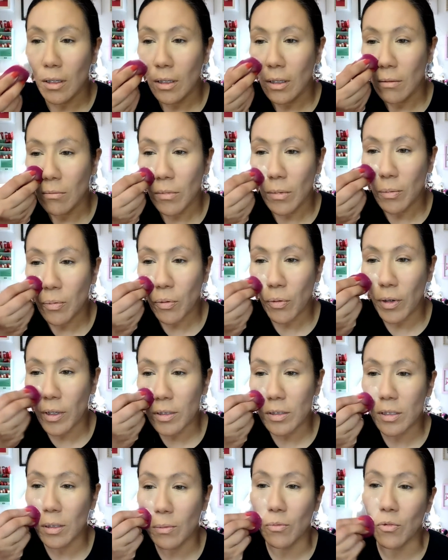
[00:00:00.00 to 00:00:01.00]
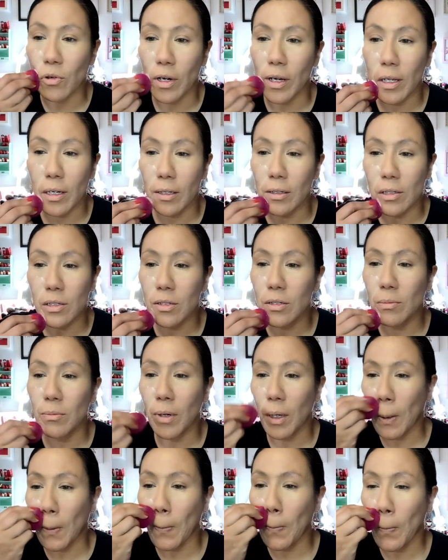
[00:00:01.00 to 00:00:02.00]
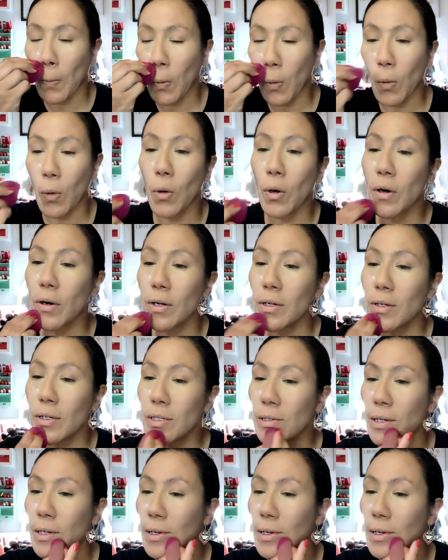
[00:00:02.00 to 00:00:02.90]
I'm going to press them right into my pores